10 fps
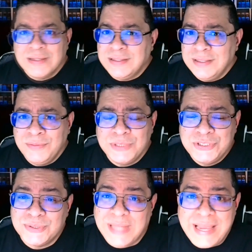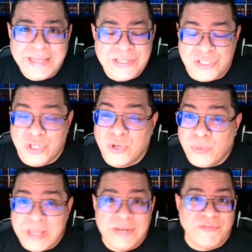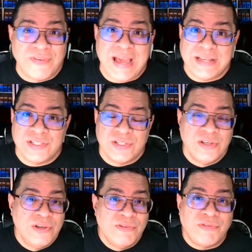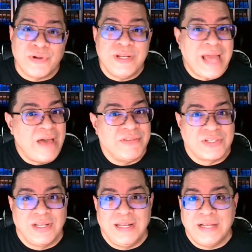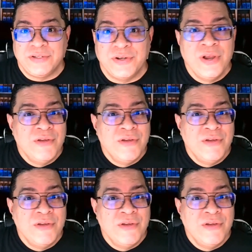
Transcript: Getting what you like is great advice for a novice collector,